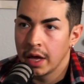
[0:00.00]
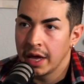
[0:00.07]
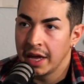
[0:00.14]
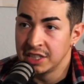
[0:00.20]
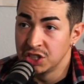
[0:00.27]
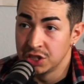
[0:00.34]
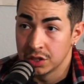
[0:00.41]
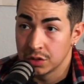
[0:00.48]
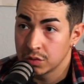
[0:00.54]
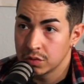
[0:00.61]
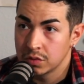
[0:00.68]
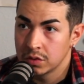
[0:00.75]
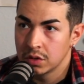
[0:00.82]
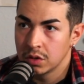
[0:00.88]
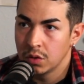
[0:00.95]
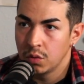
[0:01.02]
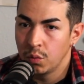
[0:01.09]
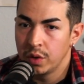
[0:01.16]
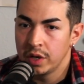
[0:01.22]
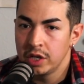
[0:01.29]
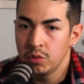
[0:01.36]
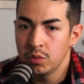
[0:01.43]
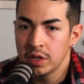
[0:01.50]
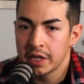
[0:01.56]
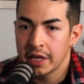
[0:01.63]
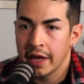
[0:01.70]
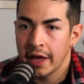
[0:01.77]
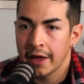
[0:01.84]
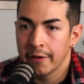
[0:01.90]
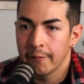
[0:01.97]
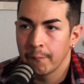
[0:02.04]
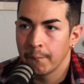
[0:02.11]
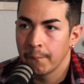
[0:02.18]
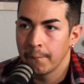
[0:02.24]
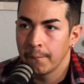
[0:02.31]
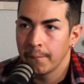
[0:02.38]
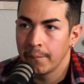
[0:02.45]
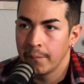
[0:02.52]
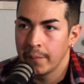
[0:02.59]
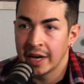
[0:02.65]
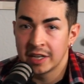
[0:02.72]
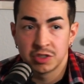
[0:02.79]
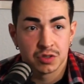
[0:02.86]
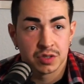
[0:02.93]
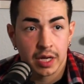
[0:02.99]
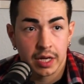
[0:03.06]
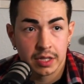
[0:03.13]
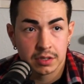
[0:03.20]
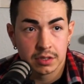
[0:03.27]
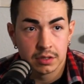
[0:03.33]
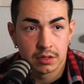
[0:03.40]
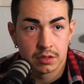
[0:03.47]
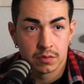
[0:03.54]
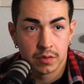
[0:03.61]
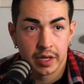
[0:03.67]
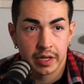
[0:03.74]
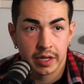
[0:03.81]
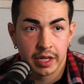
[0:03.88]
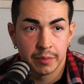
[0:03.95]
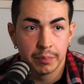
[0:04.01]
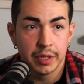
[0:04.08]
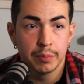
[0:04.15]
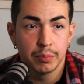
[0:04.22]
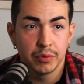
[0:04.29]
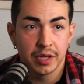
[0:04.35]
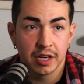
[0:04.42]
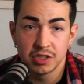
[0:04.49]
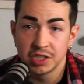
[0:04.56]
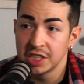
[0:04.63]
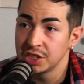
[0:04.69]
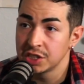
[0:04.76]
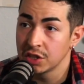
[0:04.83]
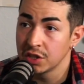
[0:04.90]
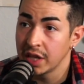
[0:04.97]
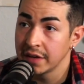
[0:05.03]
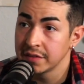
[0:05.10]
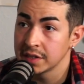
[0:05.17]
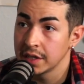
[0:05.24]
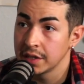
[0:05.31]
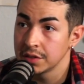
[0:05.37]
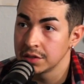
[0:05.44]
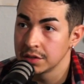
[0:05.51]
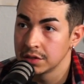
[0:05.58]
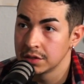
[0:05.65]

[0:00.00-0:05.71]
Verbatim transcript: In general, when you look at exercise, right, and people that are changing their lifestyles,